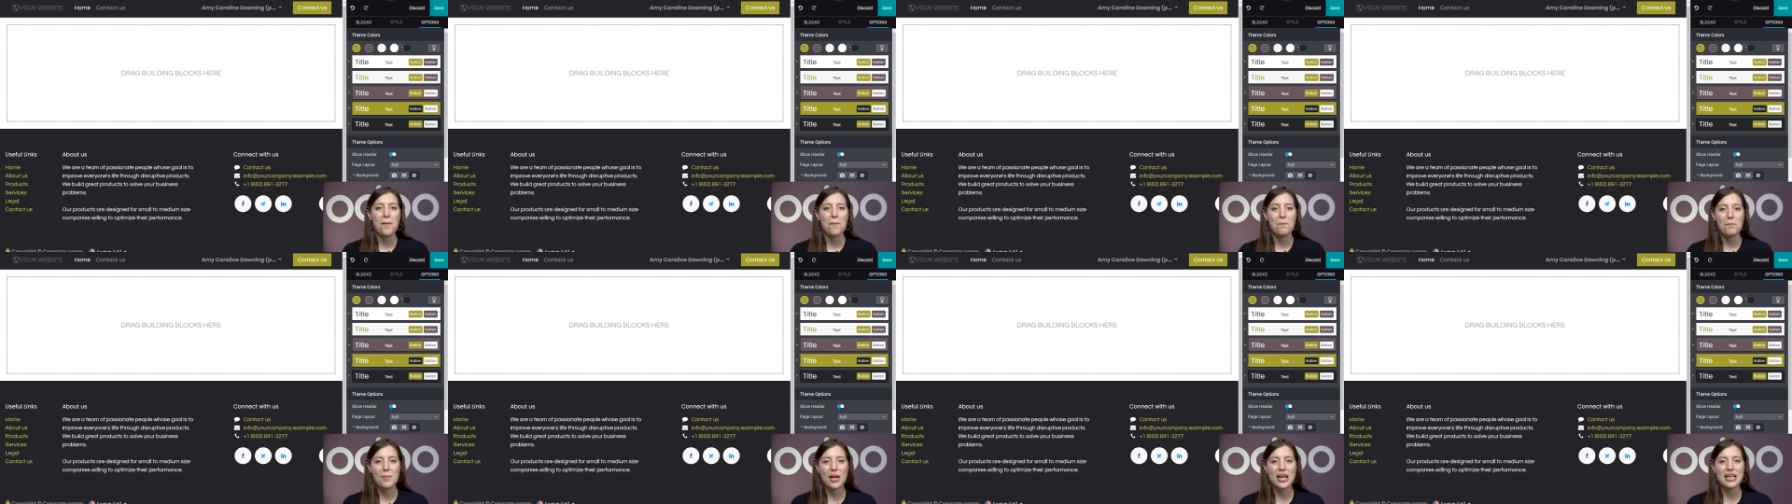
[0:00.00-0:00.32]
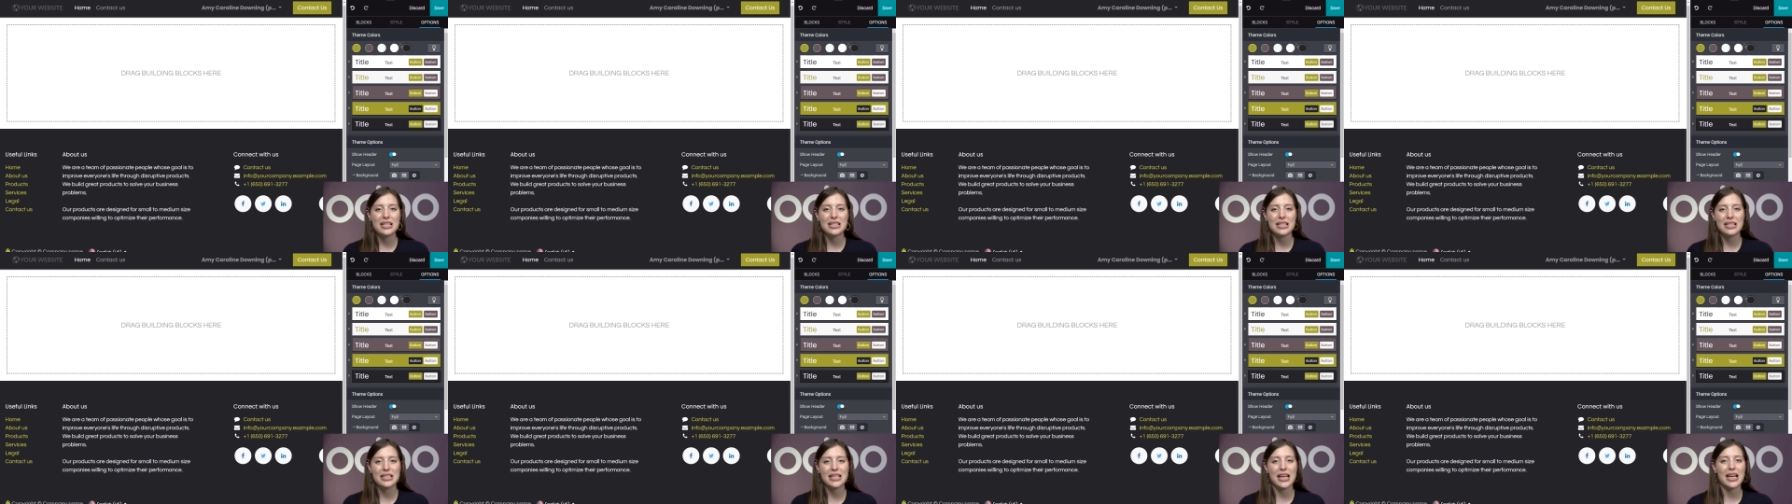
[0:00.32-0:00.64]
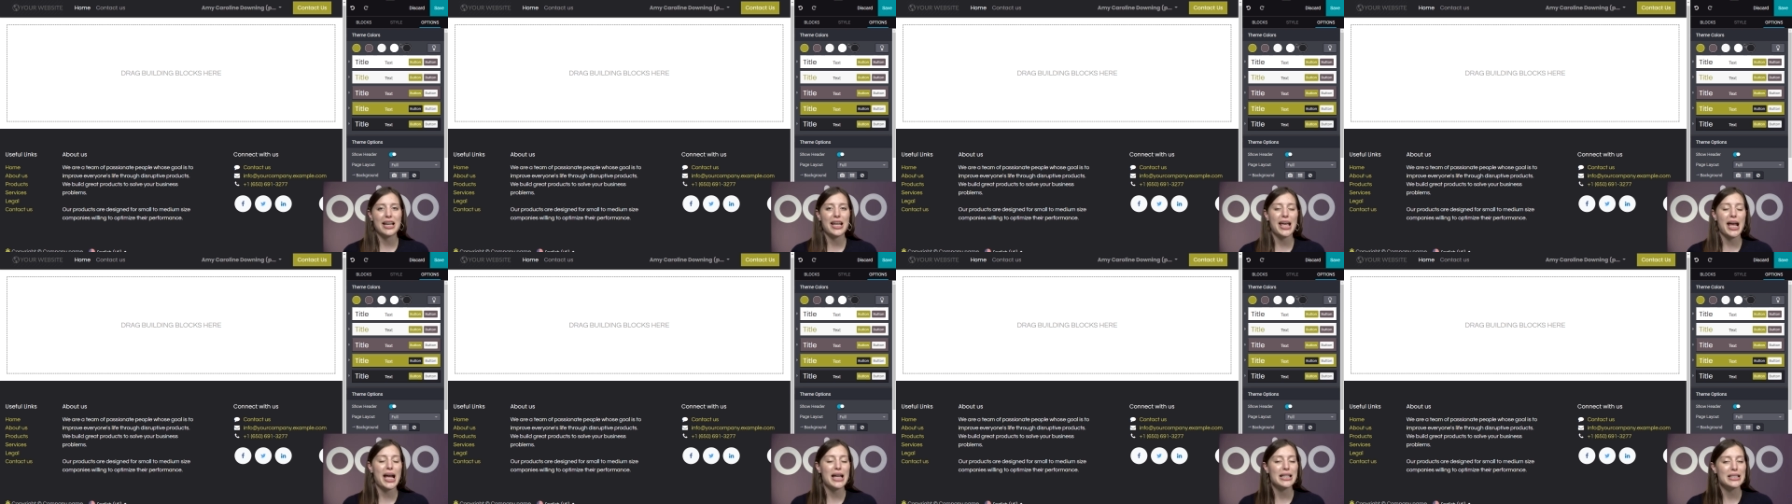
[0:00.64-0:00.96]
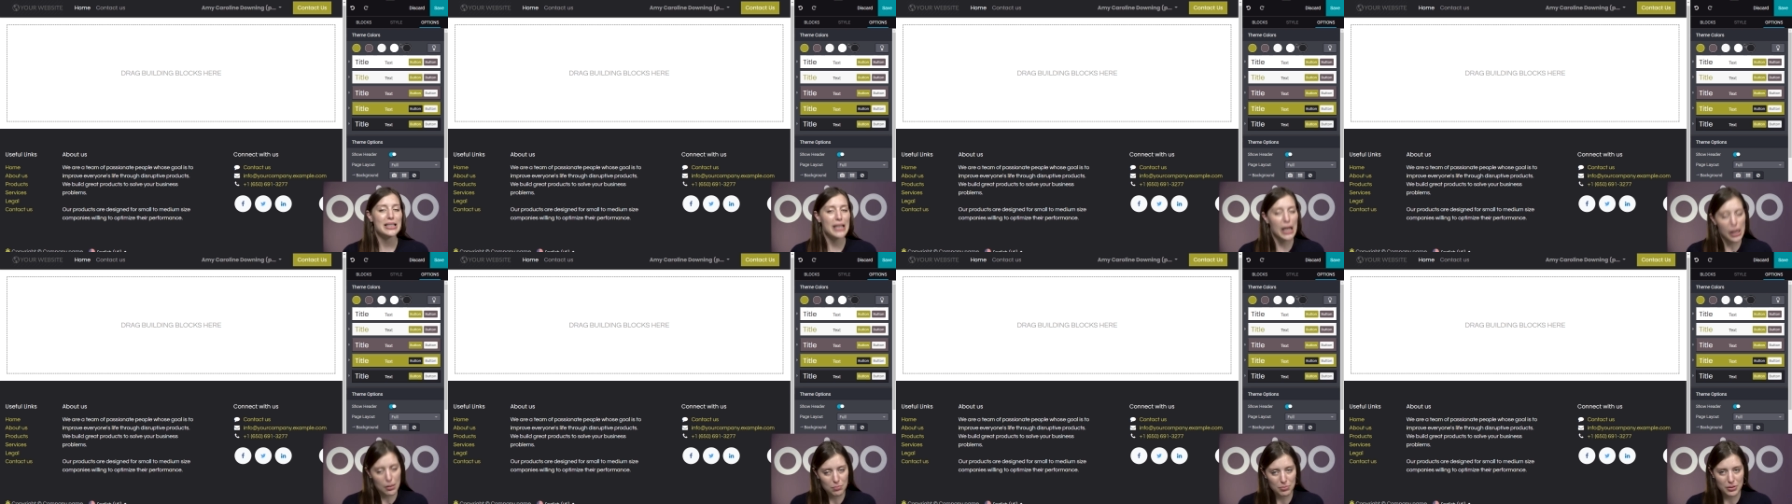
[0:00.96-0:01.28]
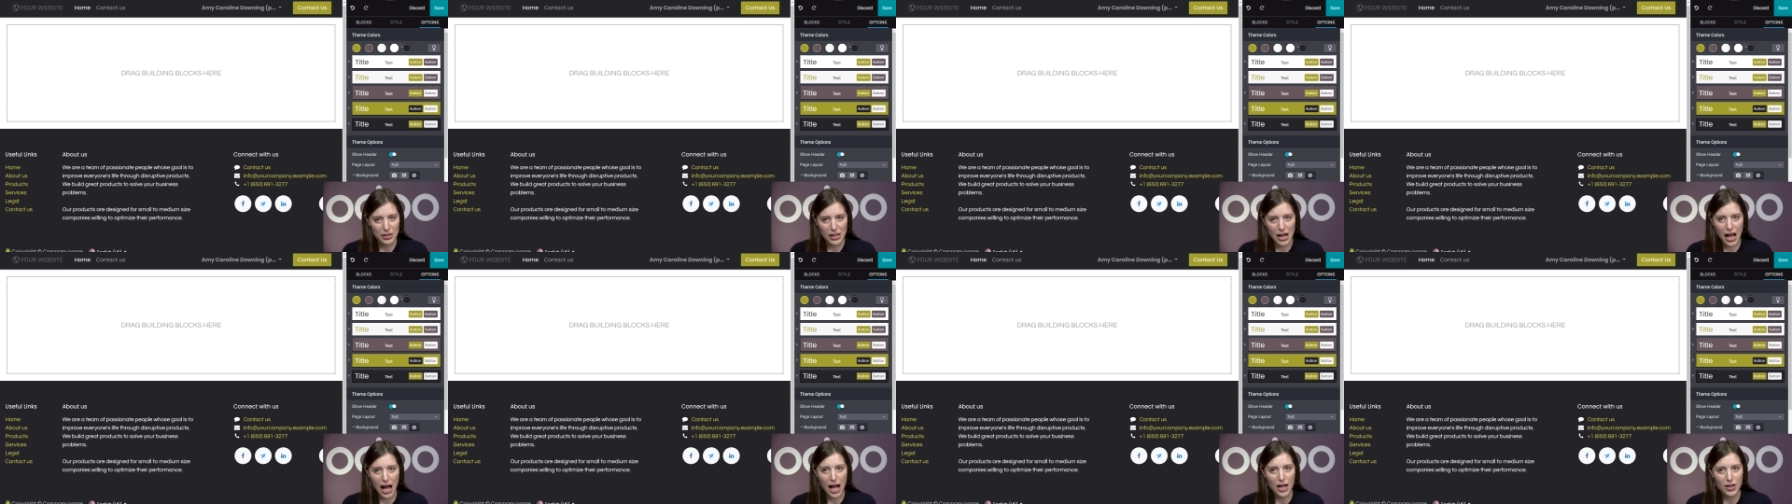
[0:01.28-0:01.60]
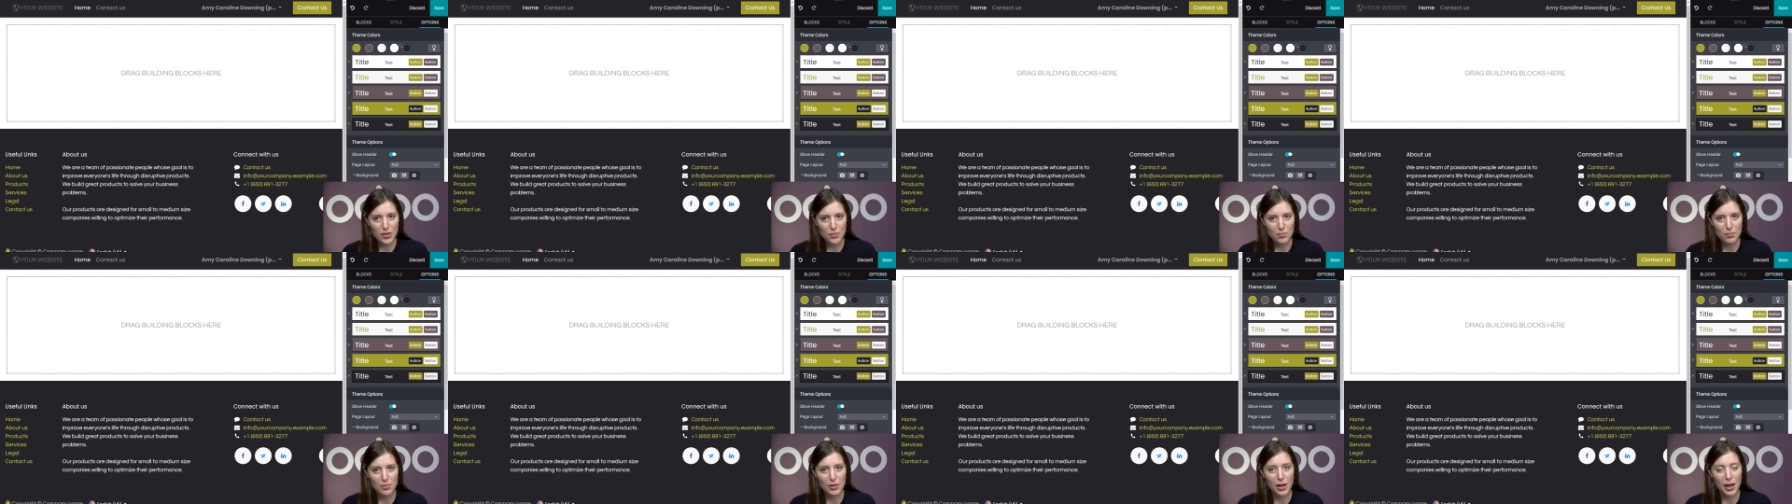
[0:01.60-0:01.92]
make designing a
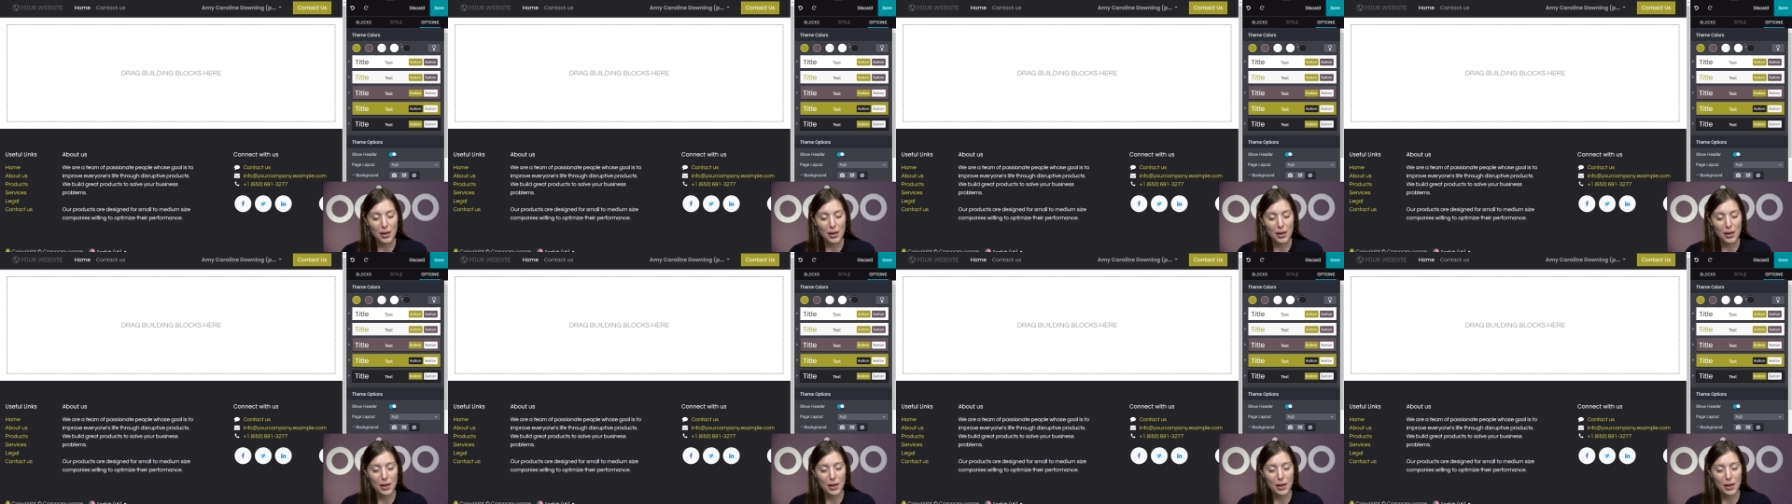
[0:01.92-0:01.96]
top-notch,